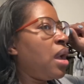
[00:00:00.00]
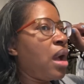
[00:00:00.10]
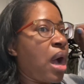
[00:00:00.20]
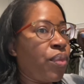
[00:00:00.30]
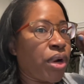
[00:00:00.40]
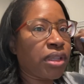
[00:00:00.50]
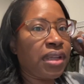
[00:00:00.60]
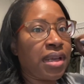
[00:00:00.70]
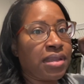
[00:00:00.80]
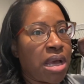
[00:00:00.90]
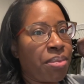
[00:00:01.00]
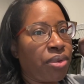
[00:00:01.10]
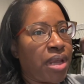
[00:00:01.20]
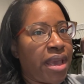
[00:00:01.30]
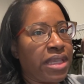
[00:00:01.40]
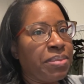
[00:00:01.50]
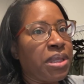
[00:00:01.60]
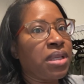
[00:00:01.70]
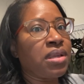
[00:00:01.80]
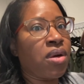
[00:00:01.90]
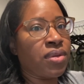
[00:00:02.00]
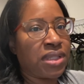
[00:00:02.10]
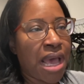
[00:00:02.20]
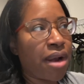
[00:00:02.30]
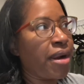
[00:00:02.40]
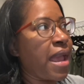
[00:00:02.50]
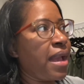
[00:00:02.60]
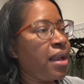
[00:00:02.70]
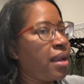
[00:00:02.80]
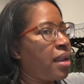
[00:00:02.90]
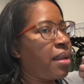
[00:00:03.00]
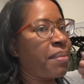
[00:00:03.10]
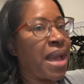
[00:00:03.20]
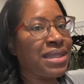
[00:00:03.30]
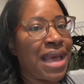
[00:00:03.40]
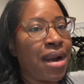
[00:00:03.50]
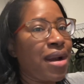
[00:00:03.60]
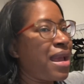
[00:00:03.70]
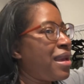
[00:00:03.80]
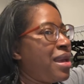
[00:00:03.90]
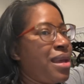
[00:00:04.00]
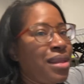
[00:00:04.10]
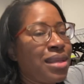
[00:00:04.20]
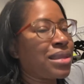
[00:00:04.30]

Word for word: I work the next couple days, but on Saturday, by Saturday, this